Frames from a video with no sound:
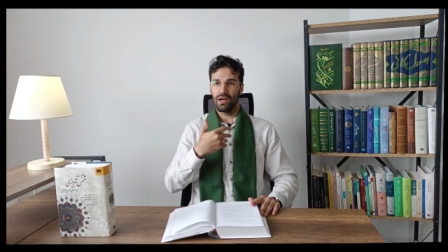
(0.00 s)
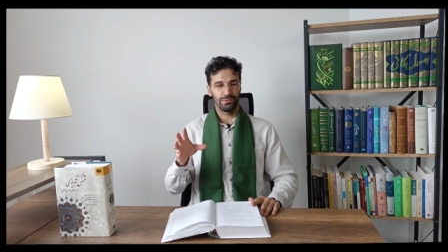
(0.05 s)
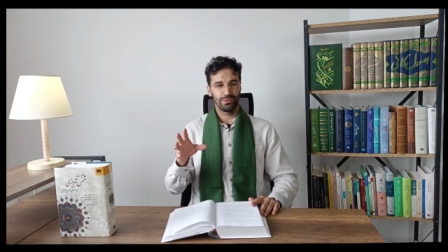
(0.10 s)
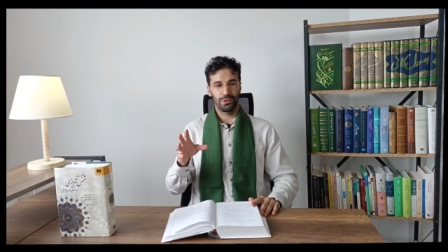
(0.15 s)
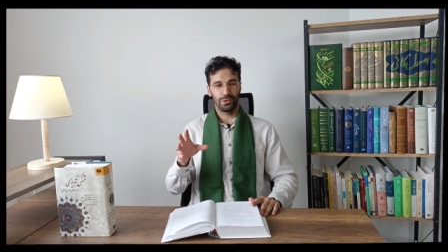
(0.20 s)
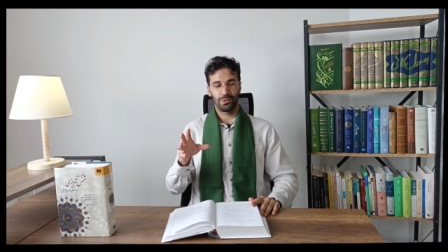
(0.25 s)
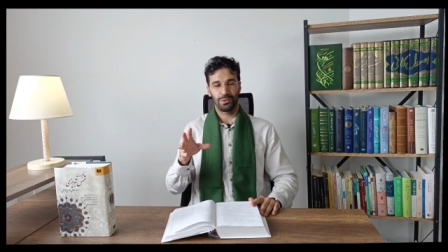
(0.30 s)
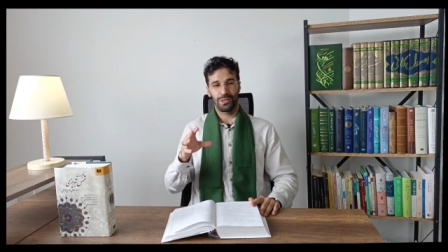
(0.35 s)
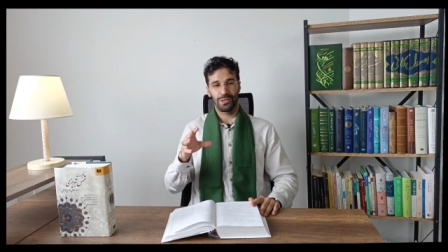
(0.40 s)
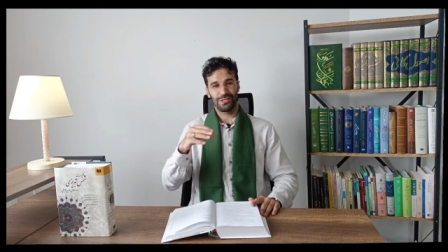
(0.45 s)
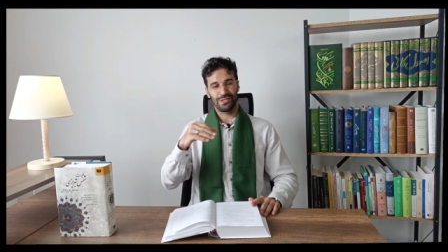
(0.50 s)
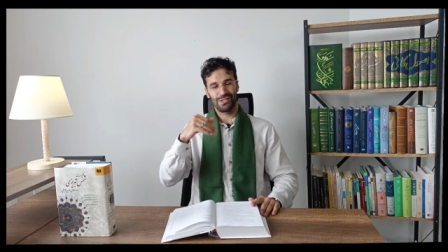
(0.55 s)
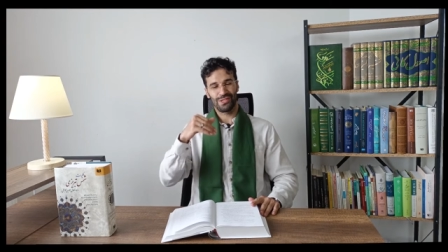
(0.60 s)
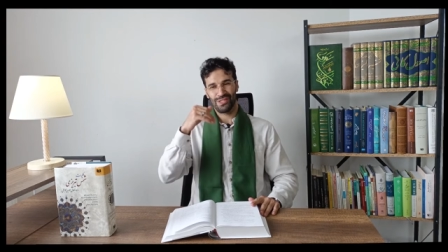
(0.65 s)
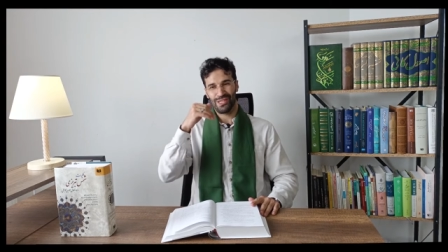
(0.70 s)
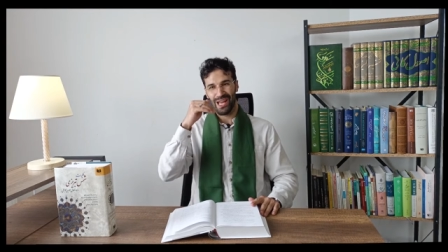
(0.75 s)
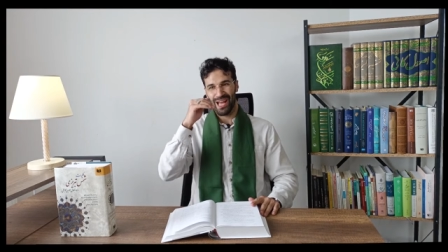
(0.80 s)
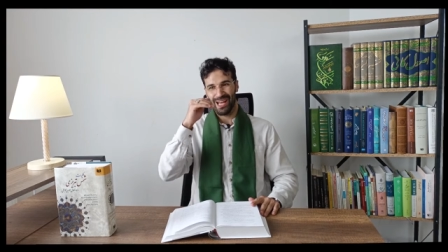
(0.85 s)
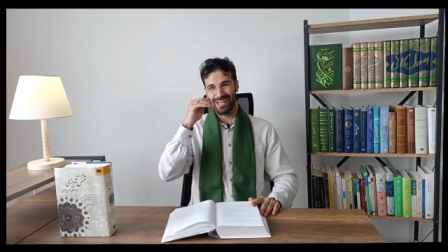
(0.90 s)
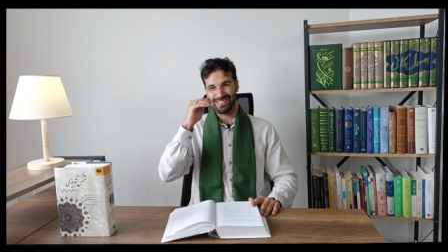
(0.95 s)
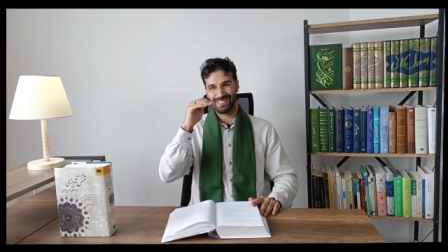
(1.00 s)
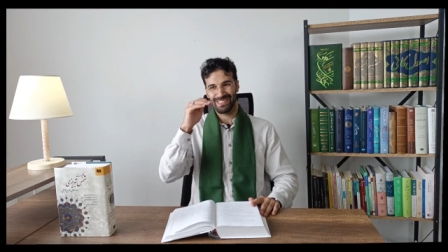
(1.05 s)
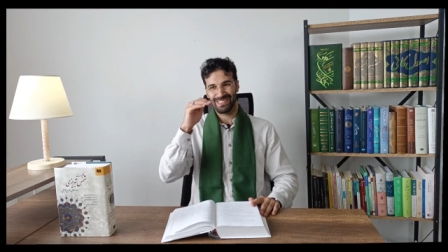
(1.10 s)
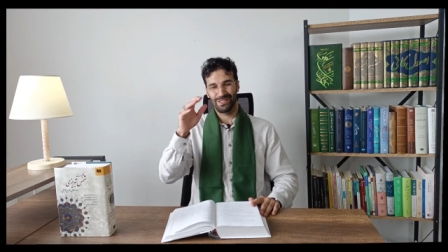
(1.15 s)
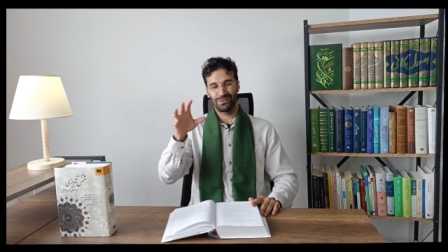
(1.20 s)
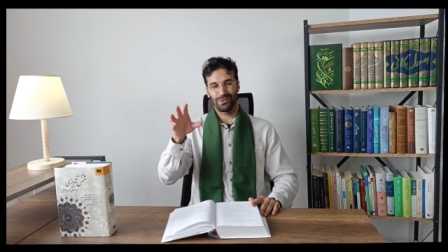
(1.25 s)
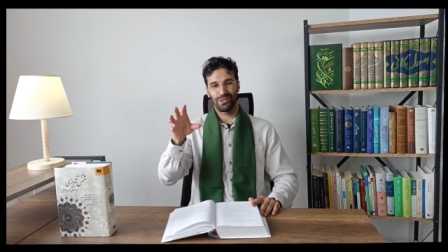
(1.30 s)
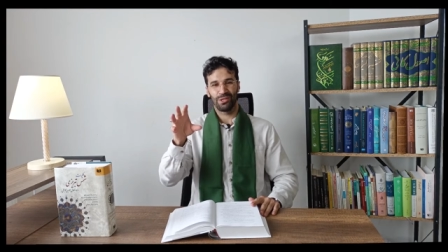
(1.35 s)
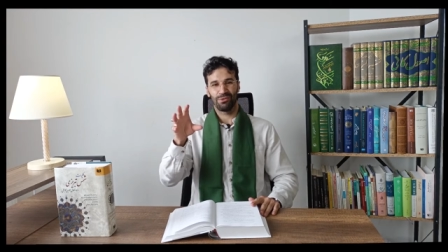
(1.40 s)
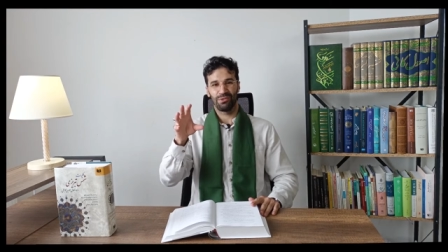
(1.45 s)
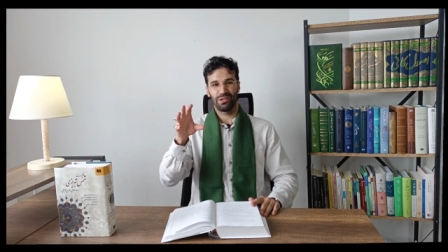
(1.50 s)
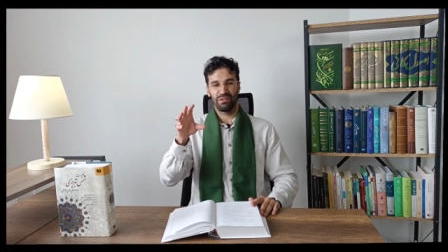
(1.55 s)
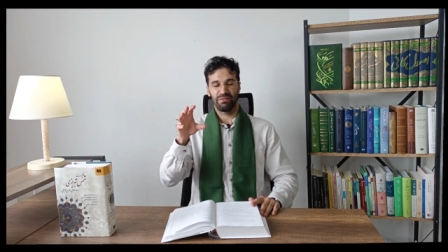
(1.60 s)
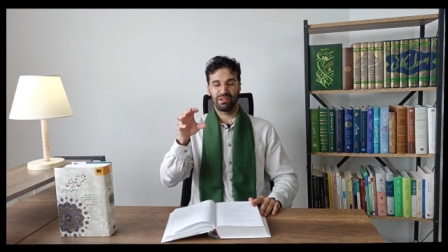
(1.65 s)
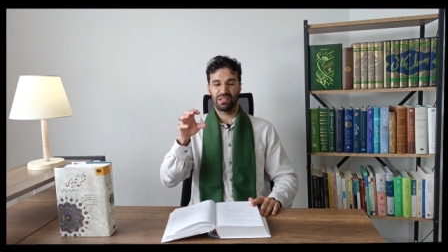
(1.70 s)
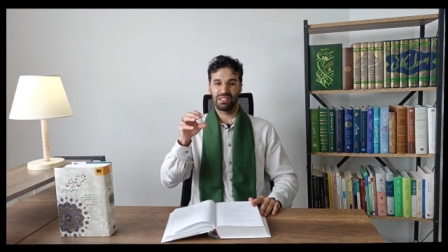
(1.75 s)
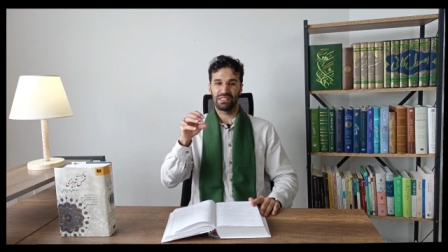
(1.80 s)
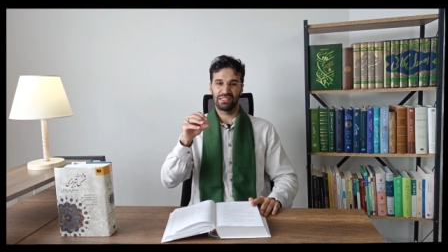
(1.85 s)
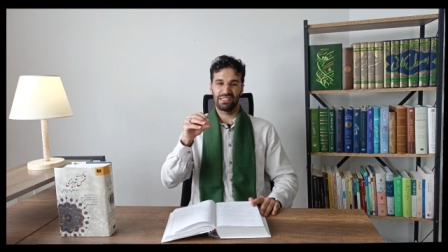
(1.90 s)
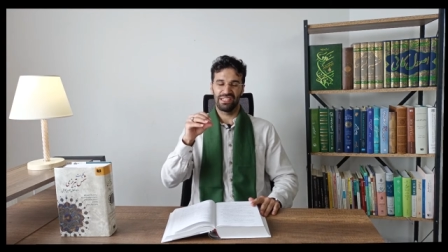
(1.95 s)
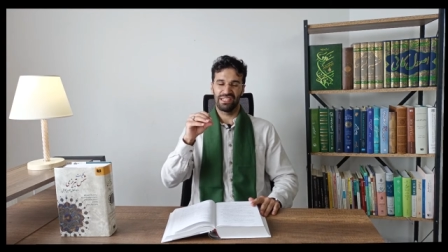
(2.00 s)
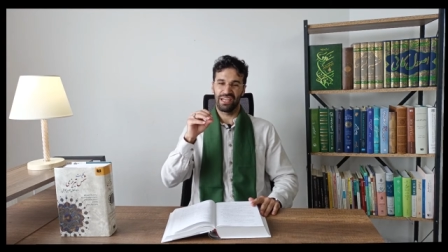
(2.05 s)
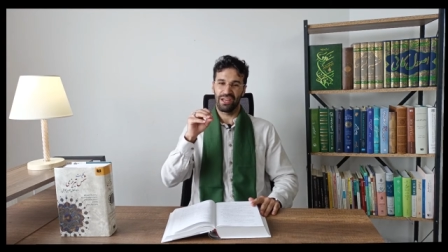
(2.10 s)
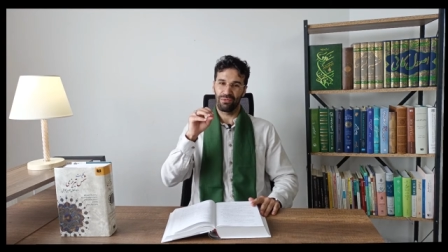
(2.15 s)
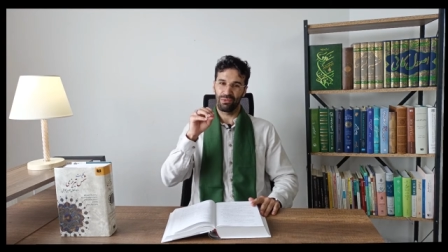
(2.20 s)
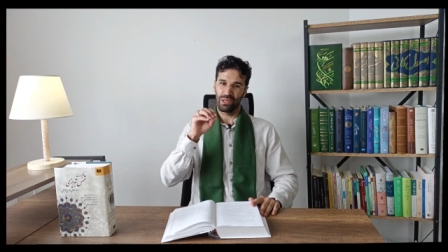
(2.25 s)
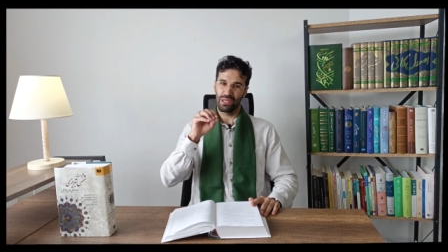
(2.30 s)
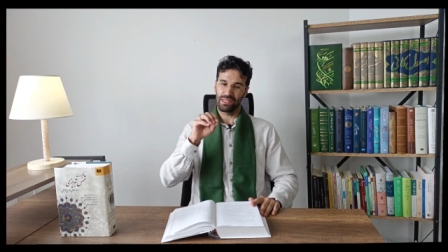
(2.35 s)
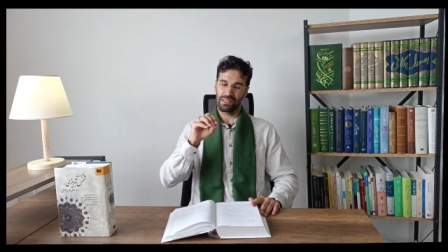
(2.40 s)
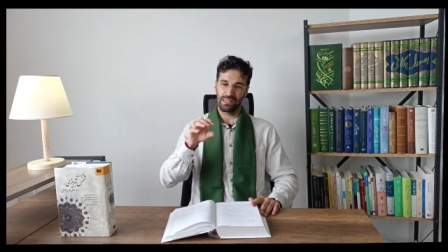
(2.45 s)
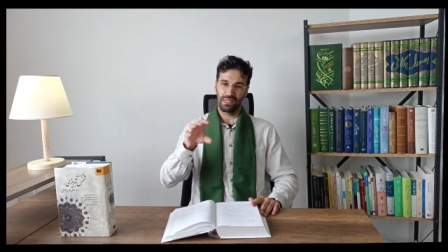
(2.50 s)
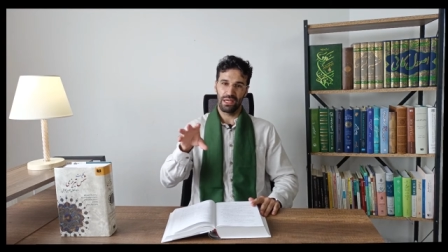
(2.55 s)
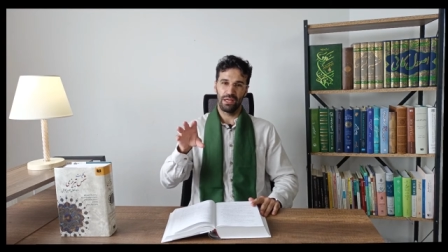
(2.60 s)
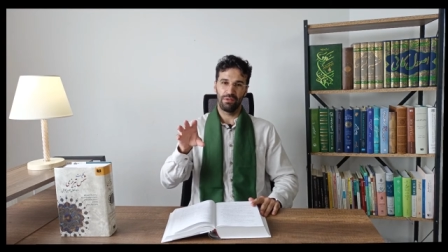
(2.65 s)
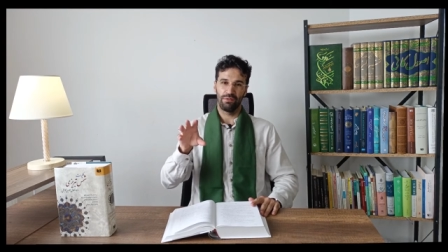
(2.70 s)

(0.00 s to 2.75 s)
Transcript: no questions asked, whatever difficulty there is,